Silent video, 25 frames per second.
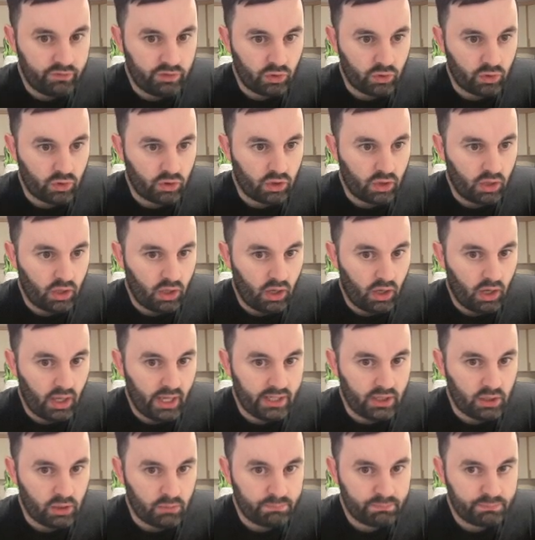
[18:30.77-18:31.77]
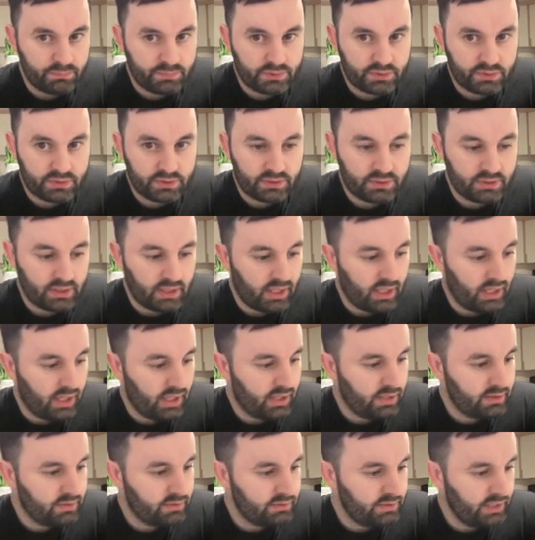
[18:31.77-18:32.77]
your lineups,
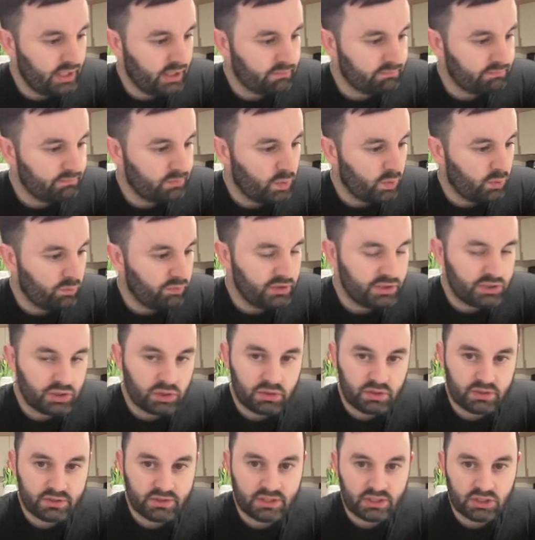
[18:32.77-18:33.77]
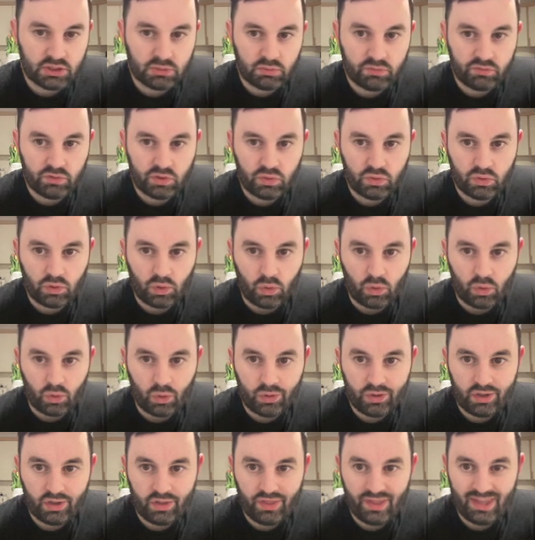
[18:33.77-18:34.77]
and yeah, hopefully see some of you
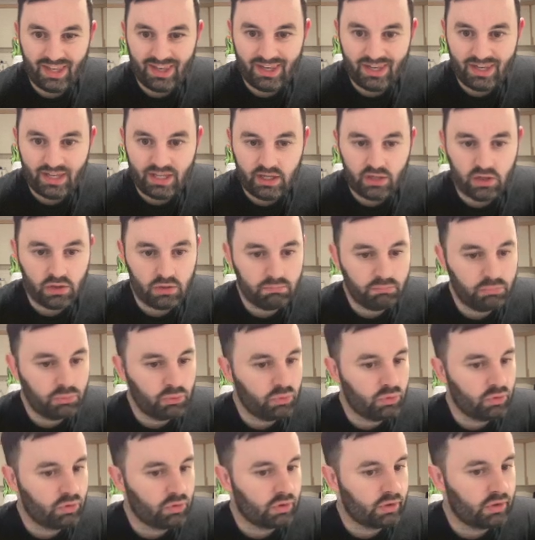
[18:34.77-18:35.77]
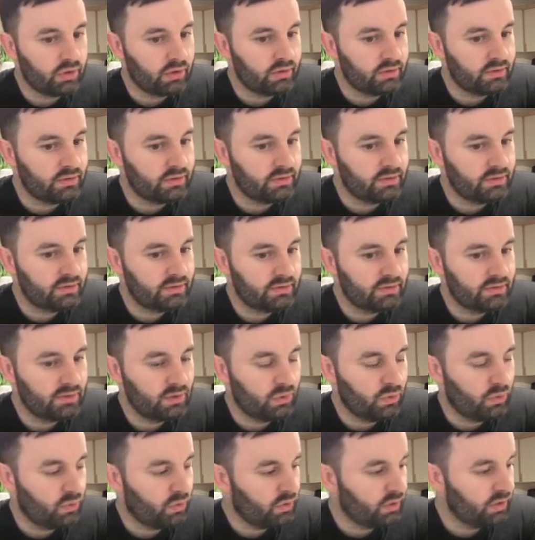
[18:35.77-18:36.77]
on the leaderboards
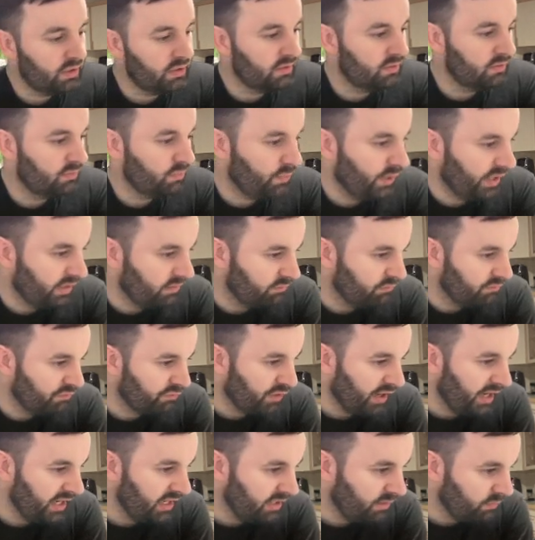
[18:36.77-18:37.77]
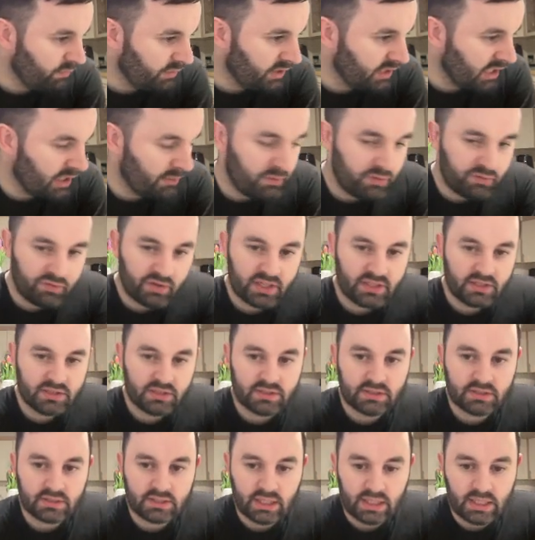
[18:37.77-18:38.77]
on Friday when the game week
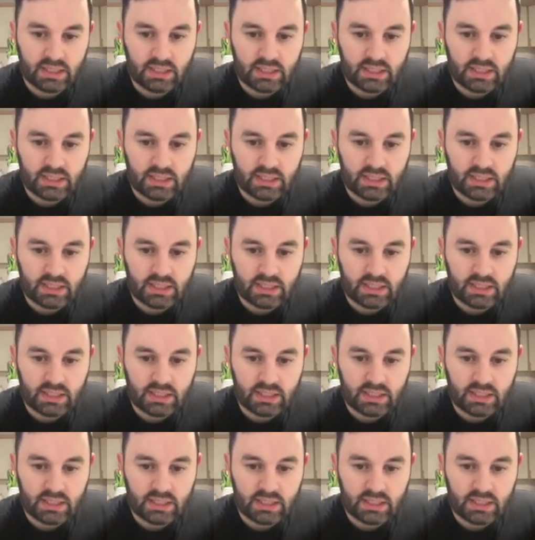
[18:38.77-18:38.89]
finishes.